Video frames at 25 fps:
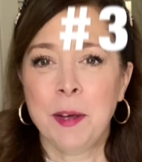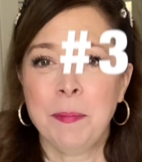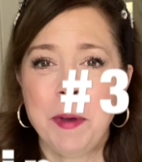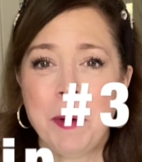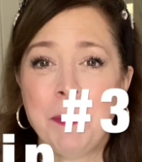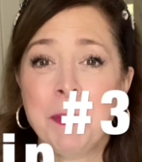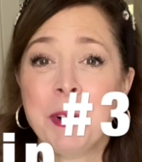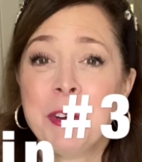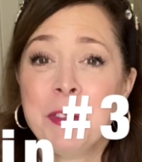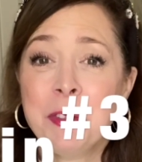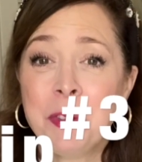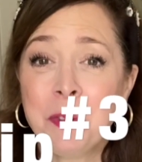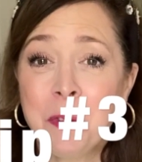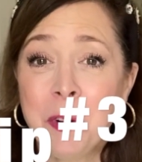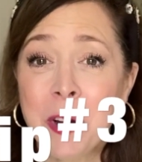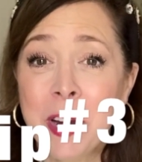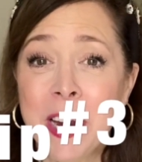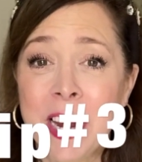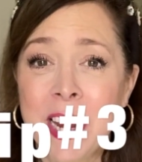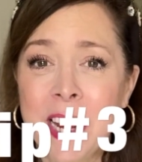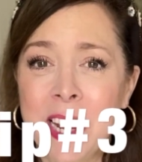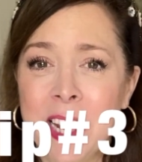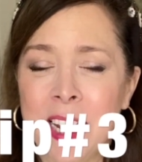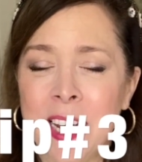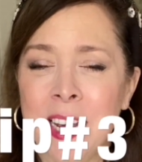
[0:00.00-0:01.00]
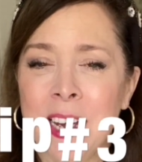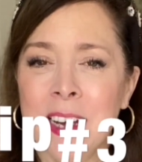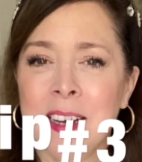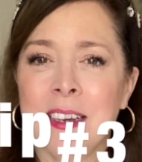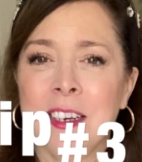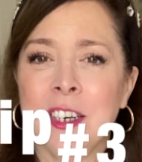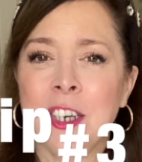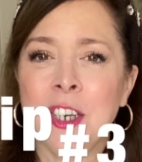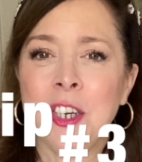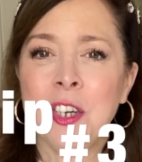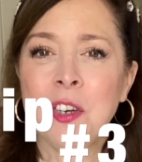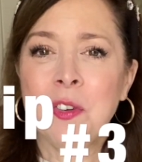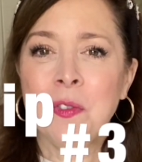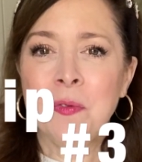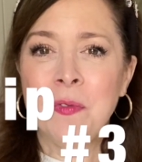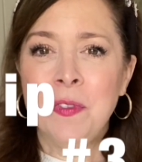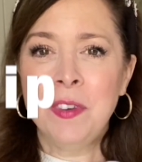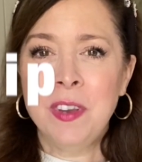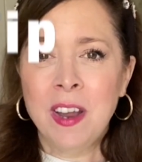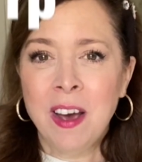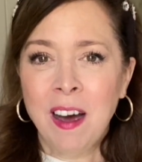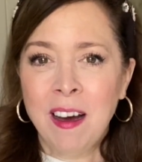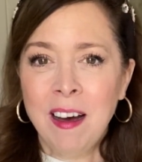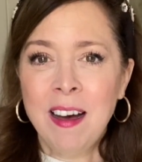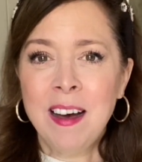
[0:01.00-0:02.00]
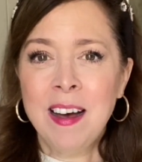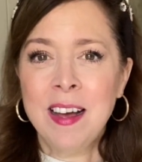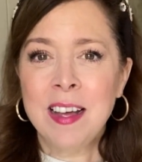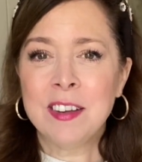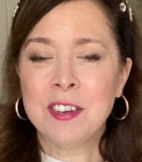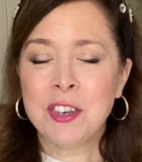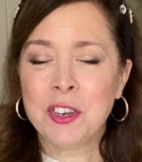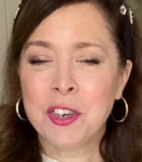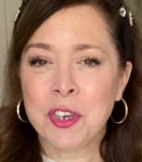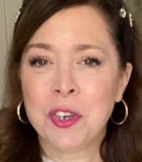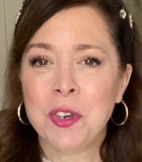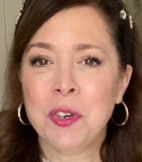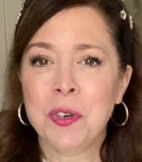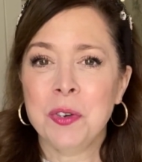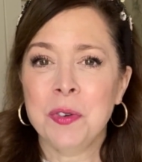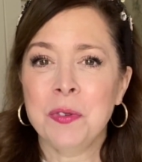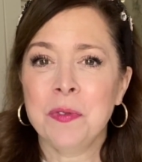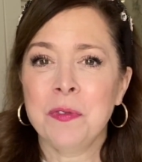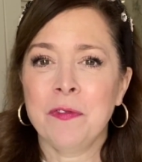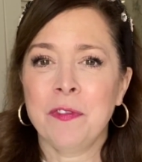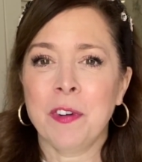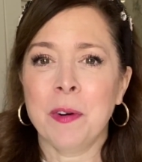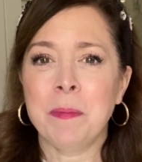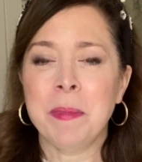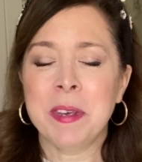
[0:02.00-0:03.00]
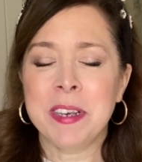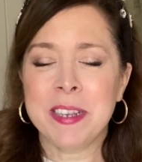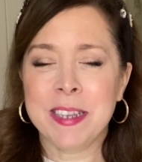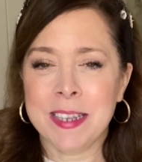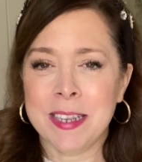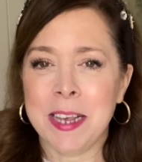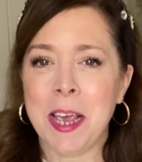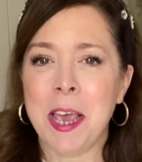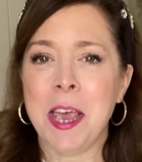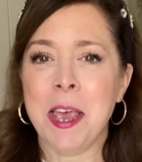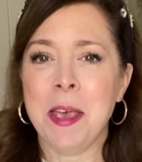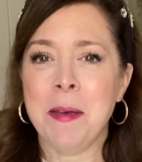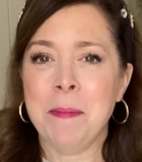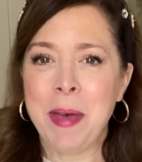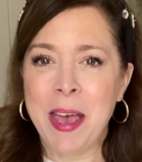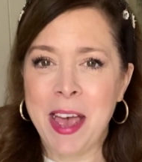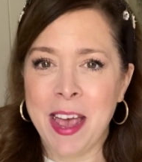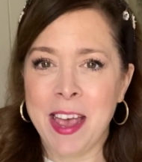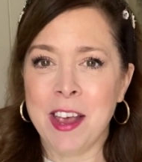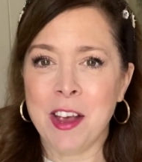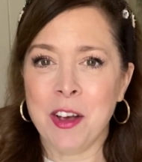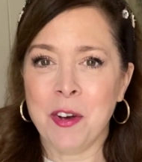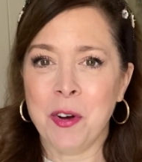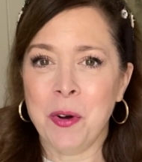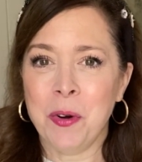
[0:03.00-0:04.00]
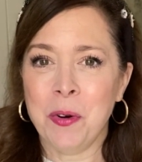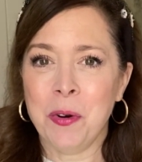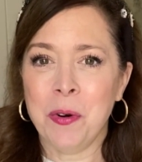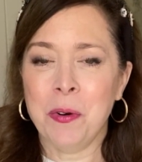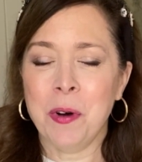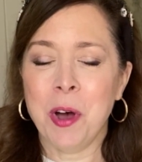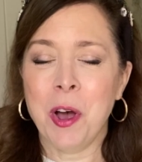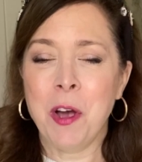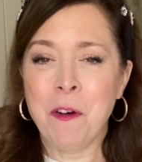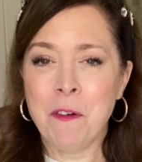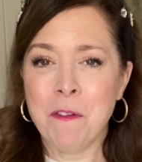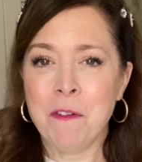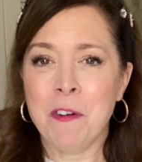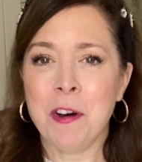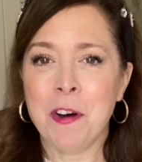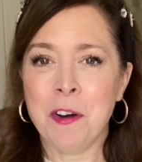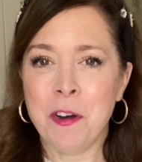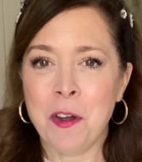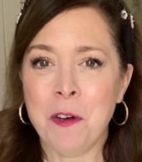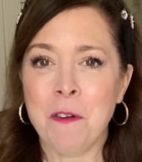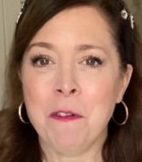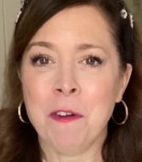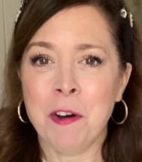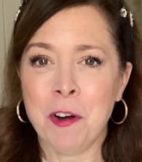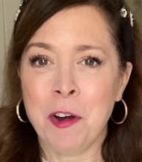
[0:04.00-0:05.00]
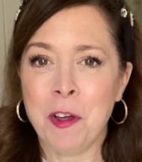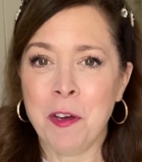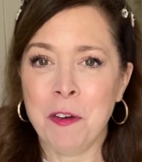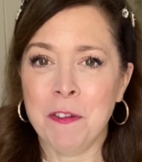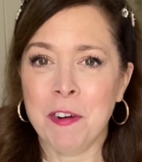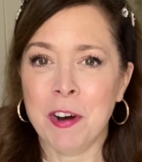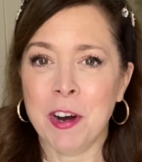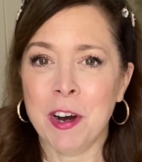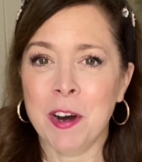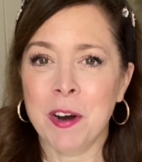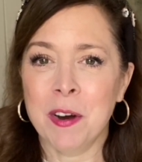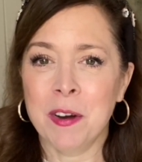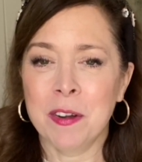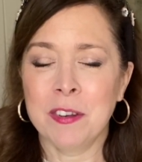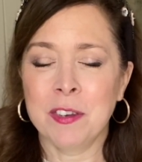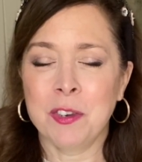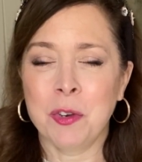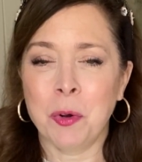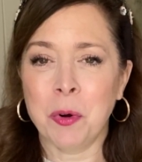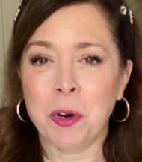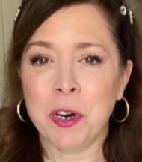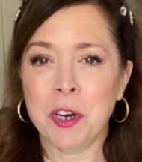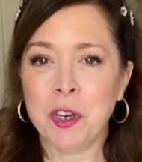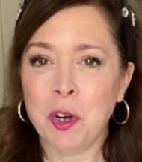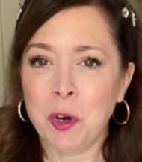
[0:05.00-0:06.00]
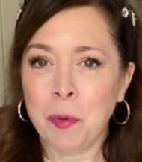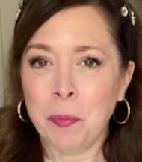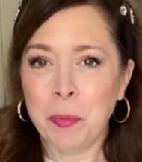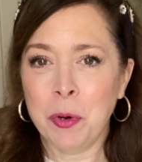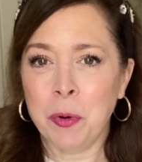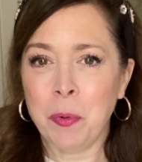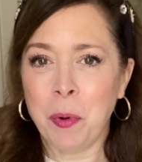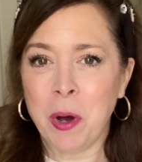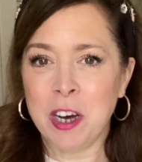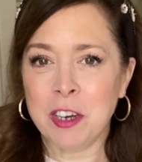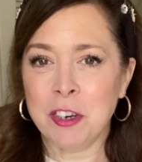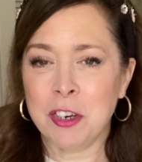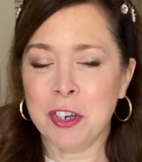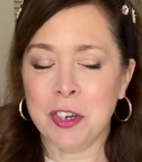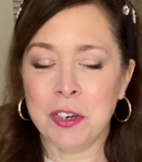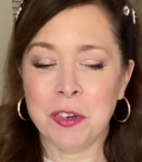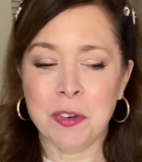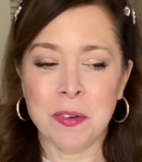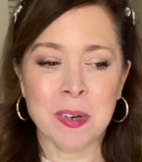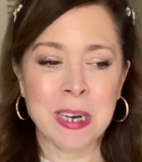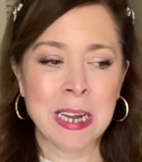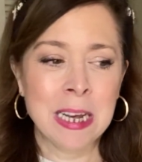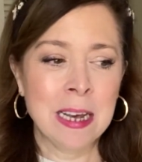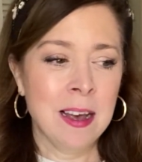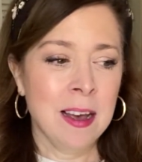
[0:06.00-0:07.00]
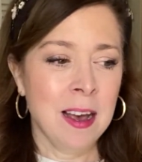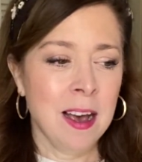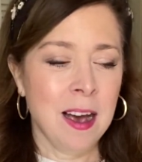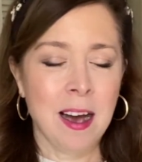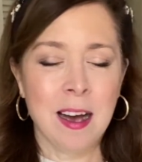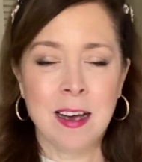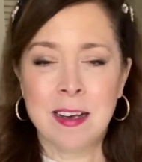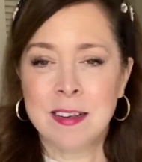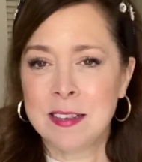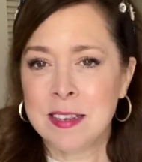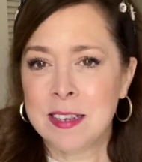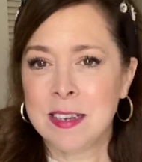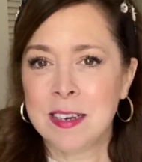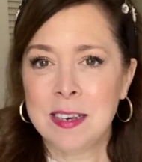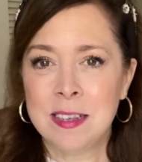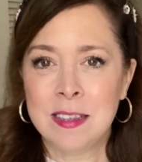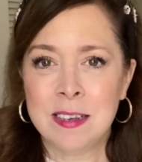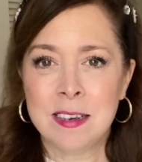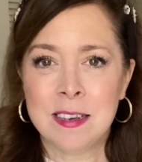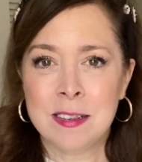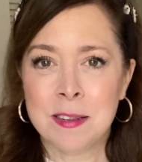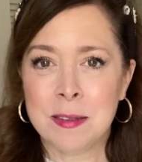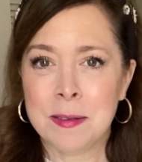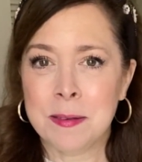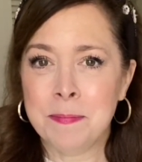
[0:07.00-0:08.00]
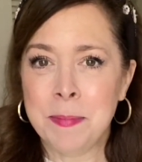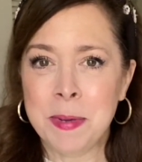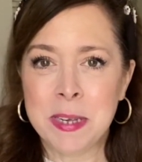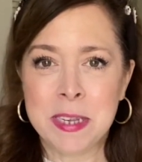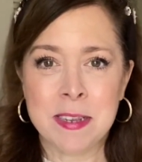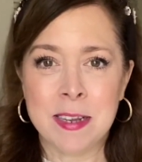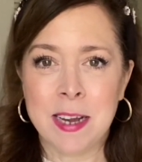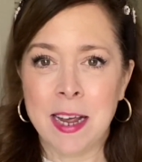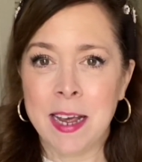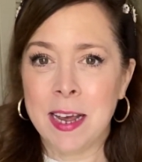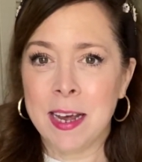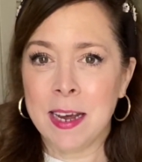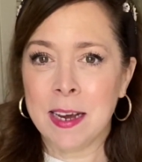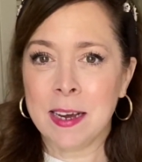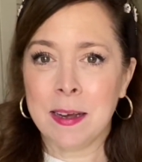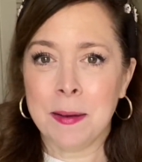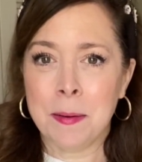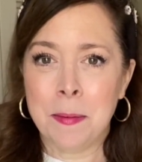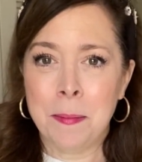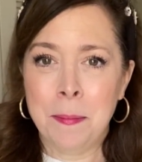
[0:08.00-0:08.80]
number 3, do not shoot from the same angle over and over and over during your boudoir shoot. I see this mistake